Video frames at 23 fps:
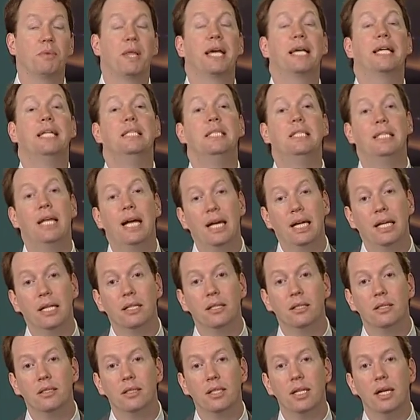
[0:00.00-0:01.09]
They can
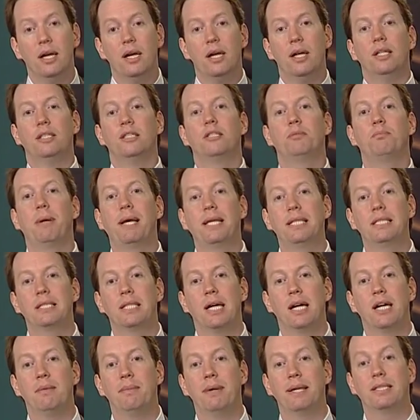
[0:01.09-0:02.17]
change.
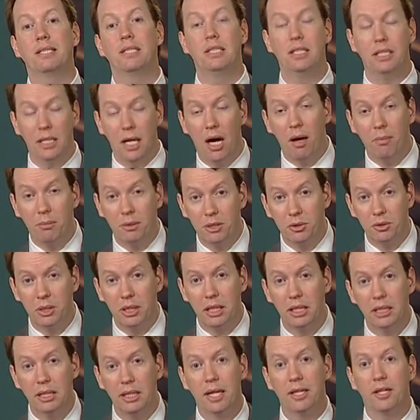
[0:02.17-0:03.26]
Space-time has a
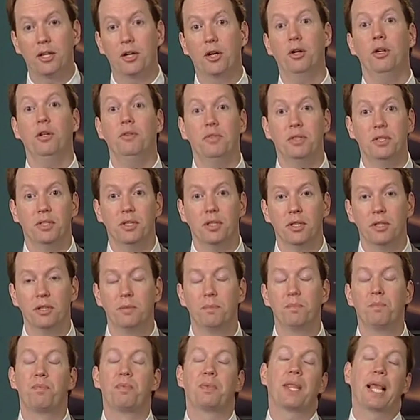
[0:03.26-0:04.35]
geometry and a curvature,
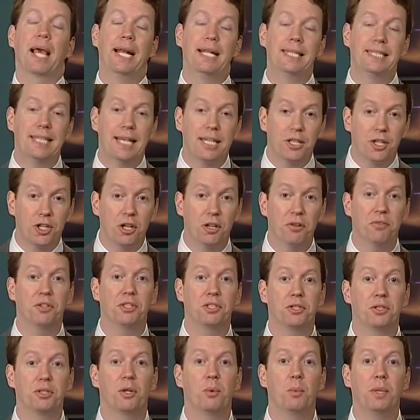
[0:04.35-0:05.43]
and it's that
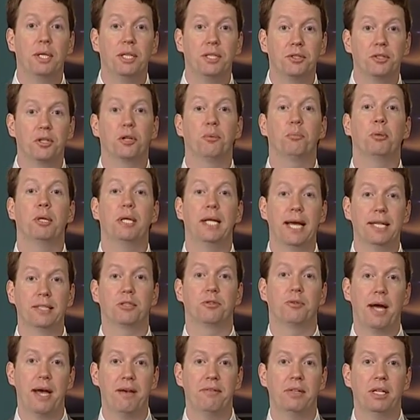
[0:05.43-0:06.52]
curvature that we interpret as
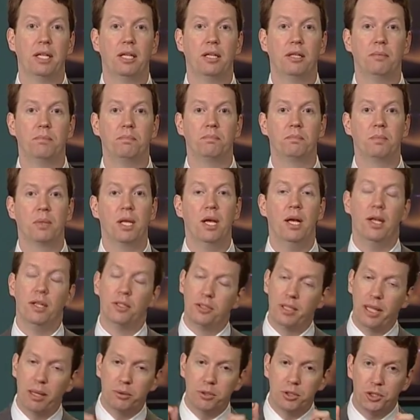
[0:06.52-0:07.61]
gravity.
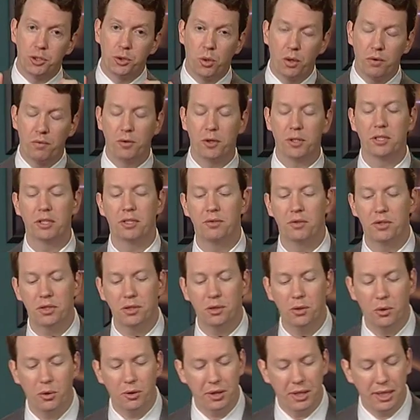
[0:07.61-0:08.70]
So that was the short version of the
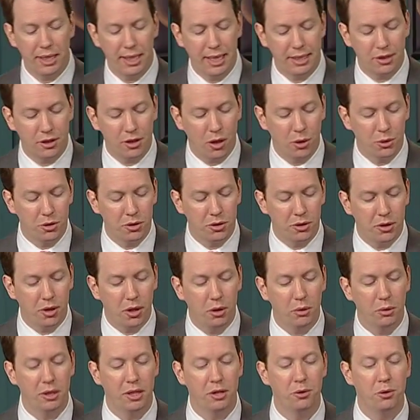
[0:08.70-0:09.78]
story. Let's go
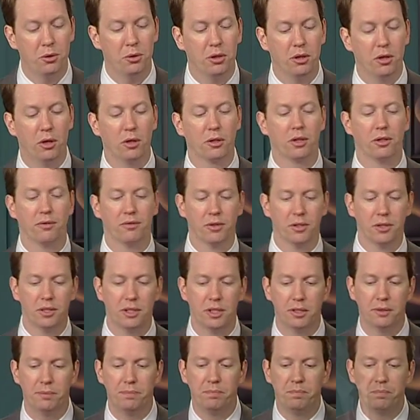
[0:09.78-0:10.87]
slowly through the longer
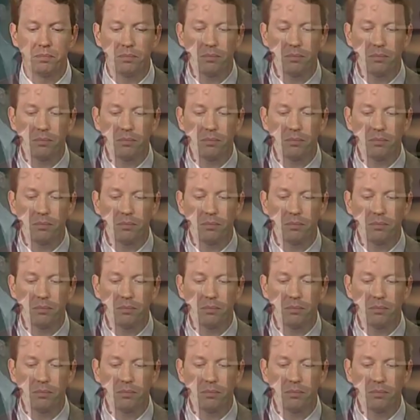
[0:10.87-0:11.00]
version.